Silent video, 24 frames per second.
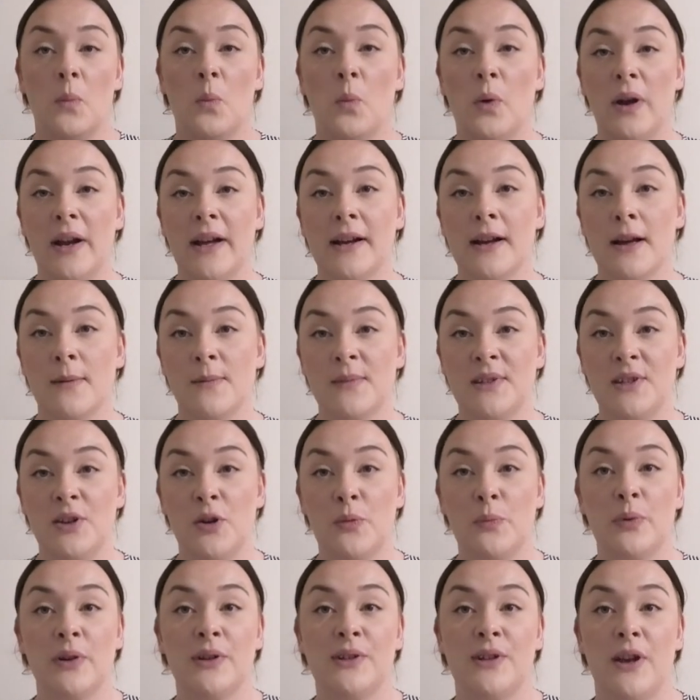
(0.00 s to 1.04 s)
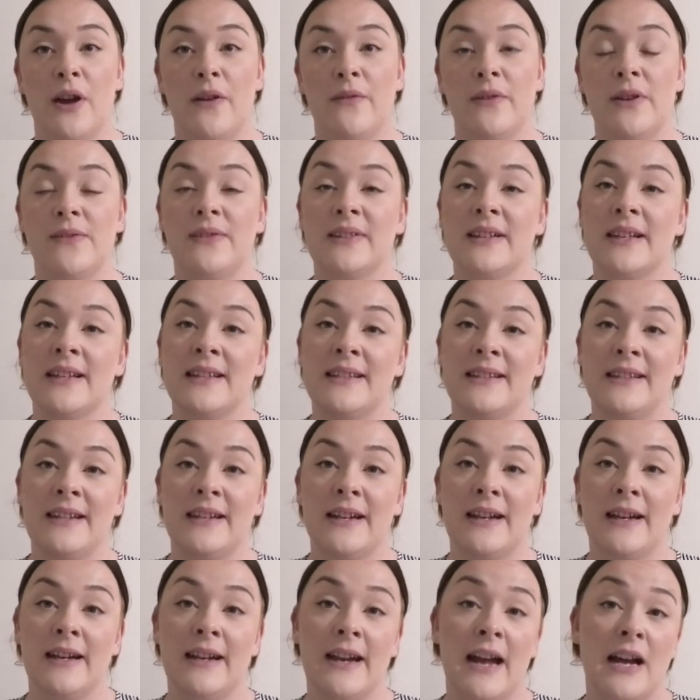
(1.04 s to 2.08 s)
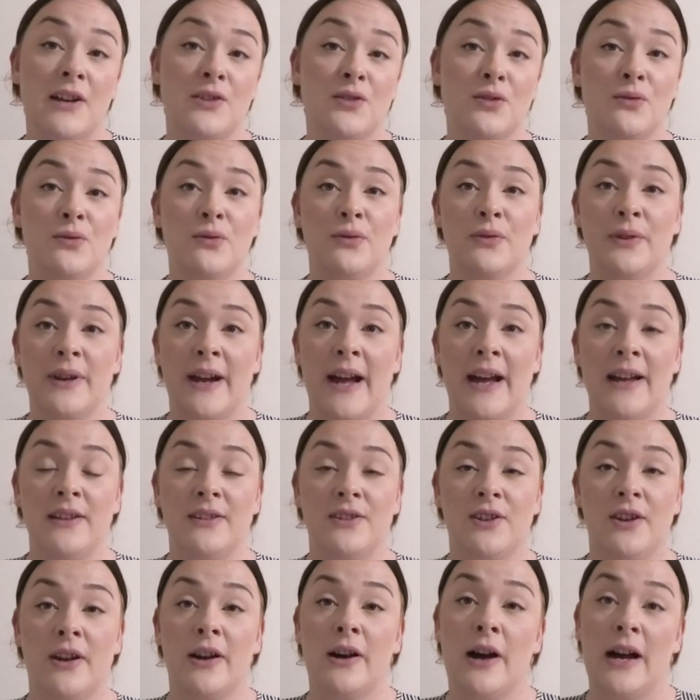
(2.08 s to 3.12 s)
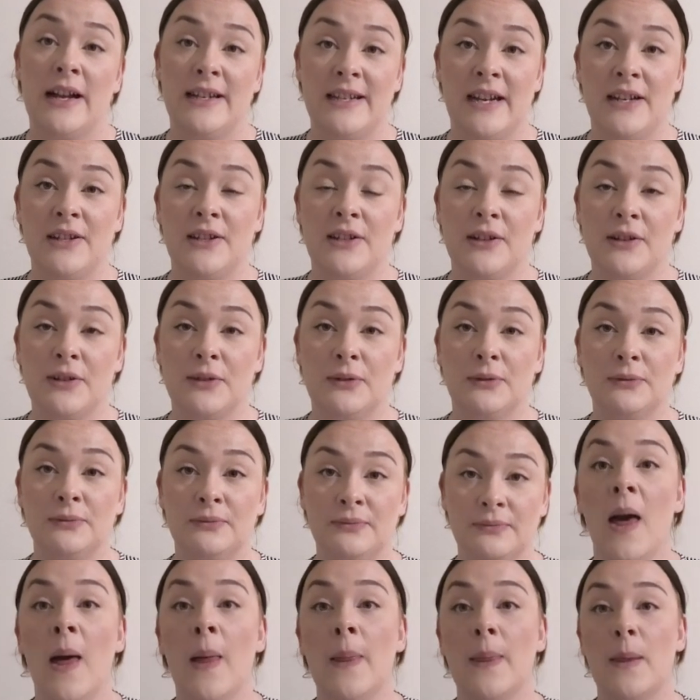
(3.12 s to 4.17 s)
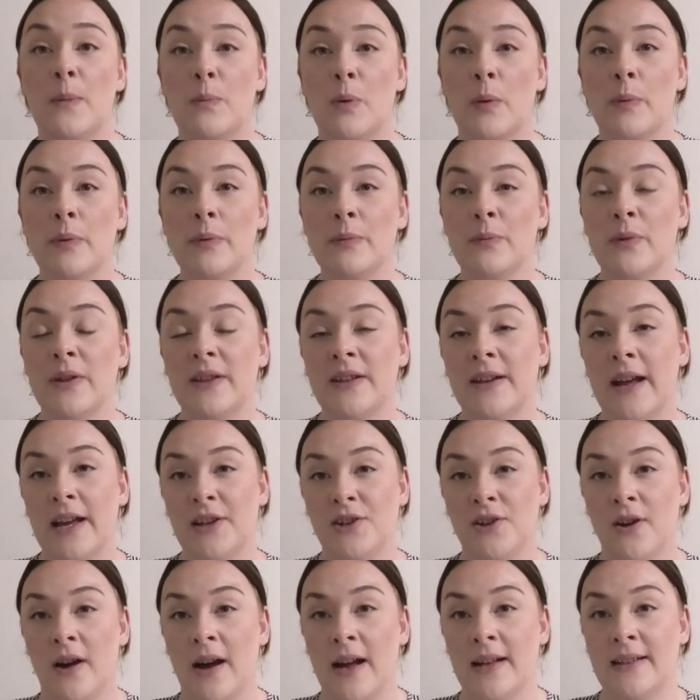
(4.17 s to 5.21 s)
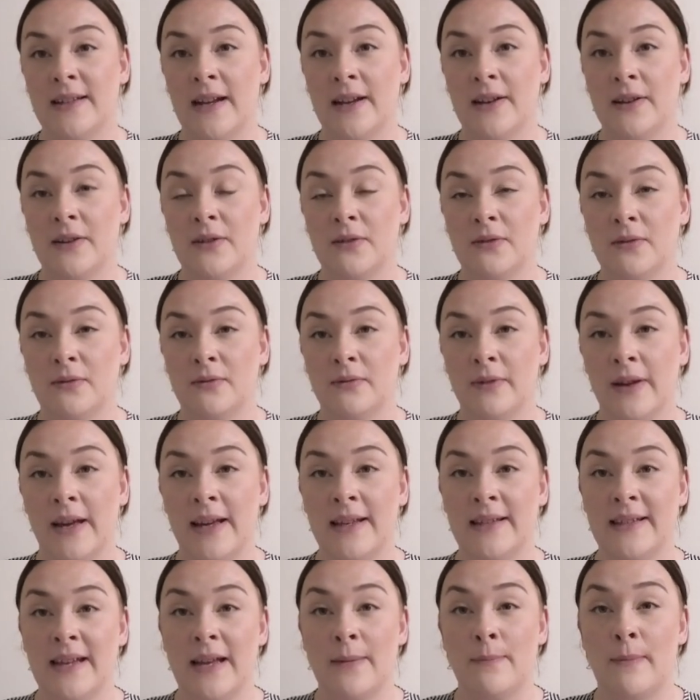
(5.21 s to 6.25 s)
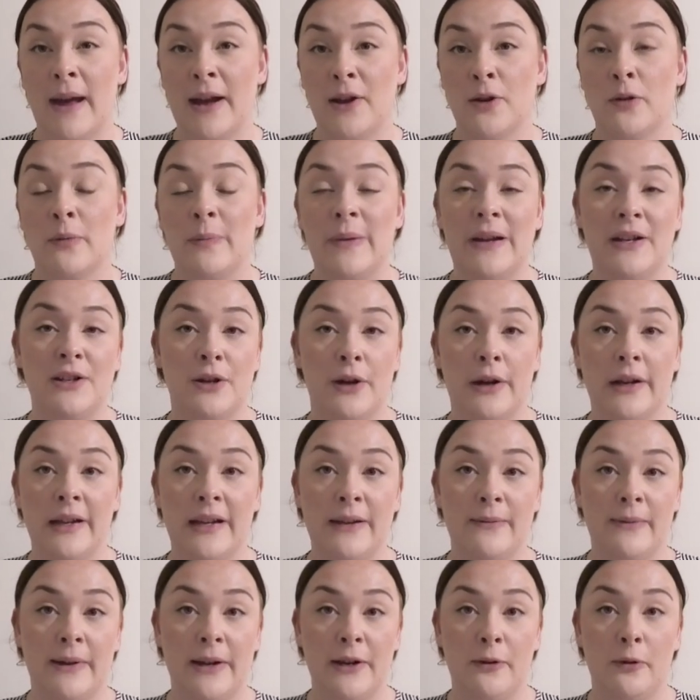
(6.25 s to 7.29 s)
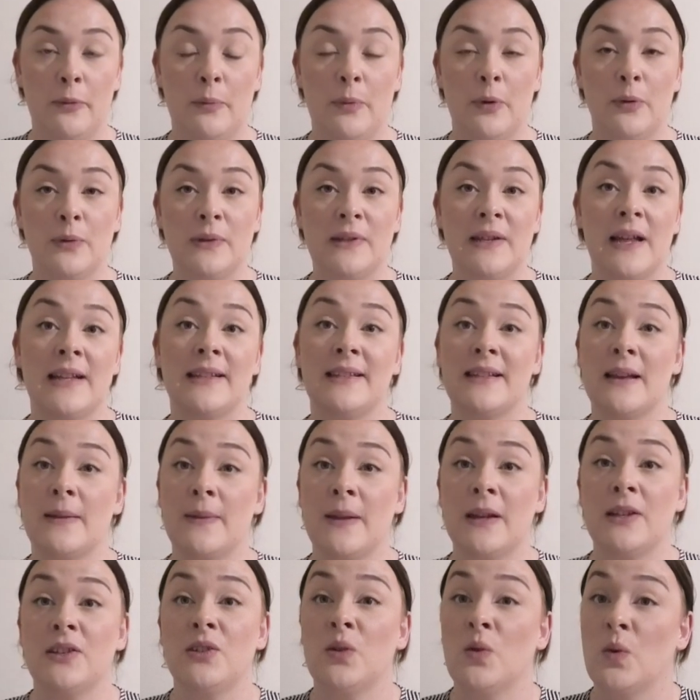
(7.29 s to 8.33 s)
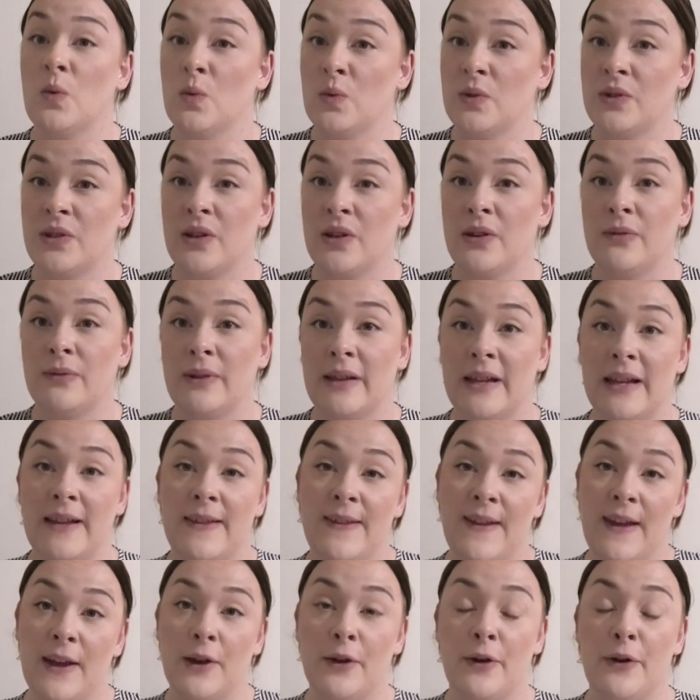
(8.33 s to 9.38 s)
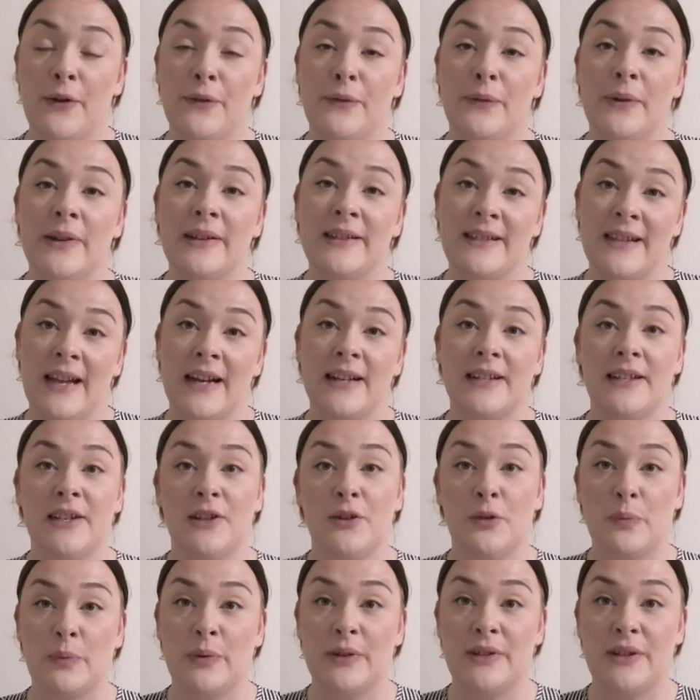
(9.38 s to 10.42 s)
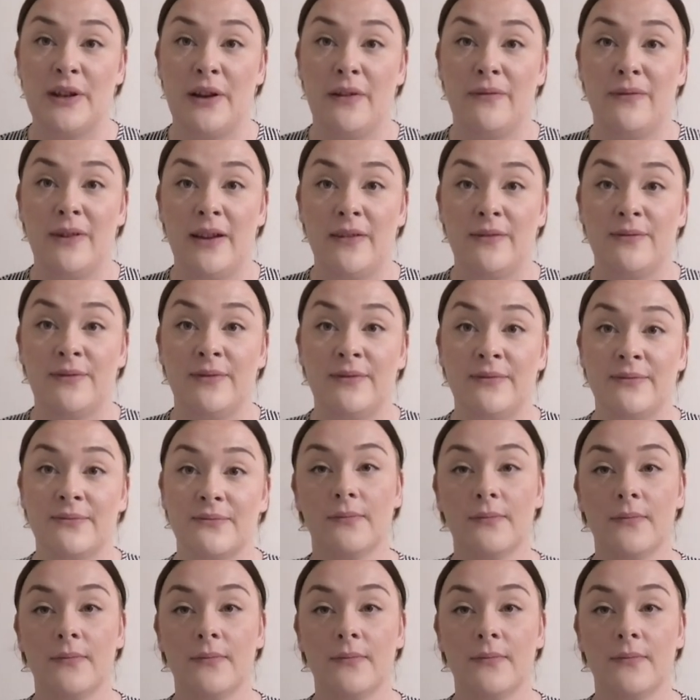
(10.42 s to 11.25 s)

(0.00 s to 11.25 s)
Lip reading: When it comes to your preservatives, consider natural or nature identical. The problem with nature identical is it may not be totally renewable, so that's something to also really think of when selecting your preservative.